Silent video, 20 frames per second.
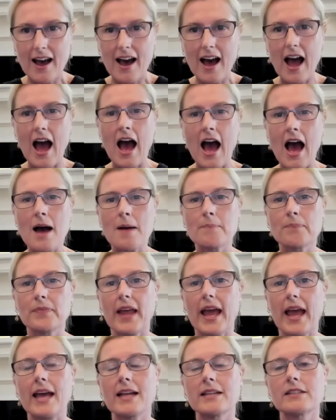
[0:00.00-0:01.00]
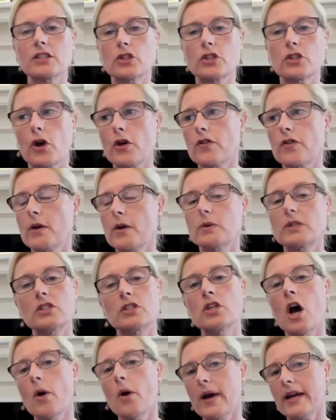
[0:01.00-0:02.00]
Um, and so there was
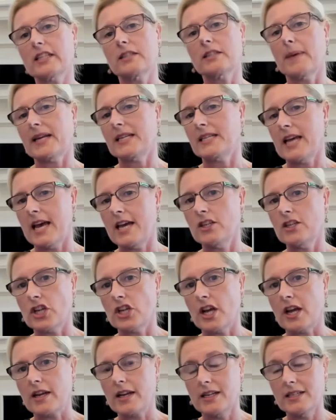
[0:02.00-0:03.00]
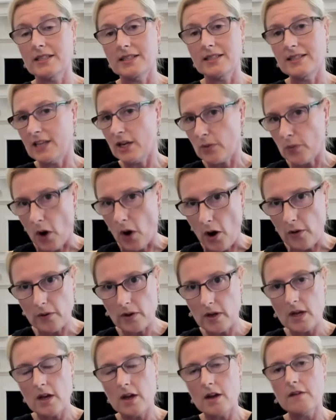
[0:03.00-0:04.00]
no expectation, zero
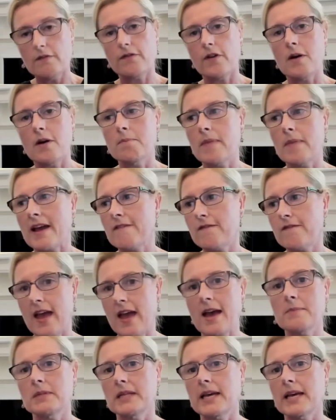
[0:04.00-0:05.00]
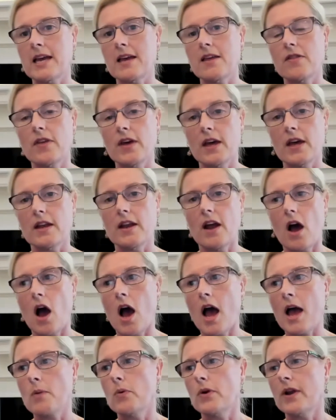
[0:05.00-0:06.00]
from my family that
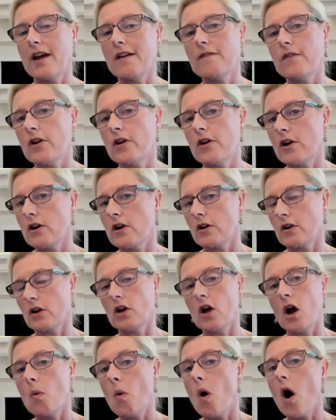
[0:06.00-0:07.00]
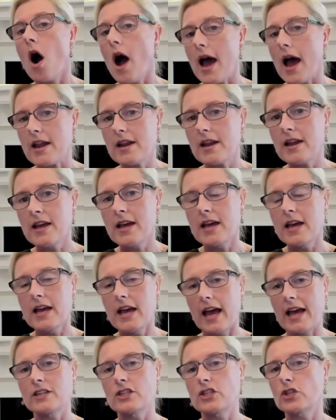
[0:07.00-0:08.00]
I would ever go on
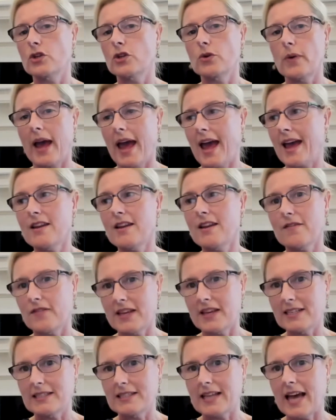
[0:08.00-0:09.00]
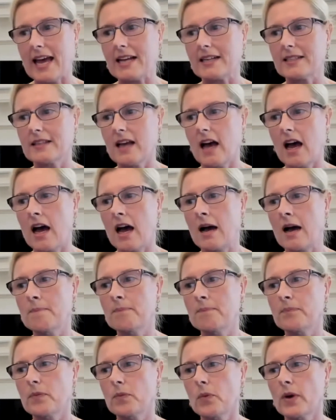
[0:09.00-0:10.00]
and do any of these things.
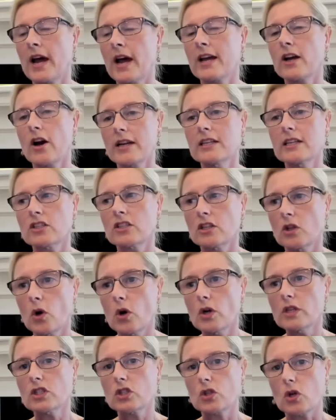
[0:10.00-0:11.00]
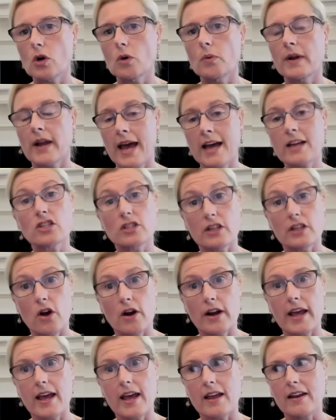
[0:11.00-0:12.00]
Um, when I got into law school, when I actually got
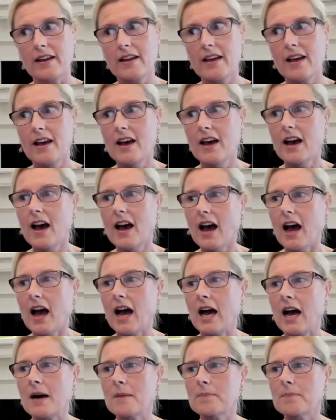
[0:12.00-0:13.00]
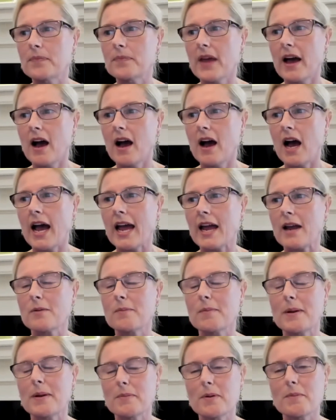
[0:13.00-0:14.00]
in, um, I
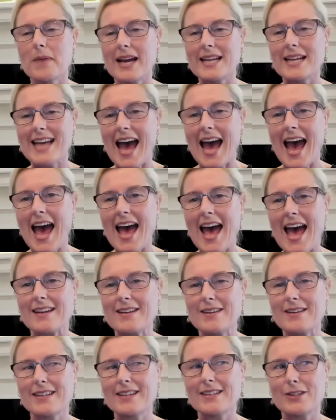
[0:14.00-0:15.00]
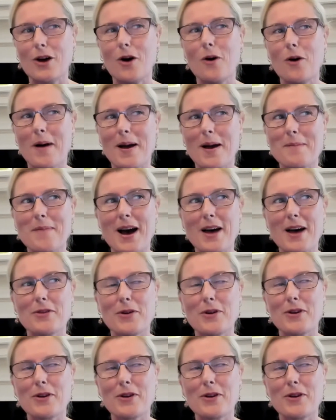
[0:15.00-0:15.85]
remember my dad told my mother and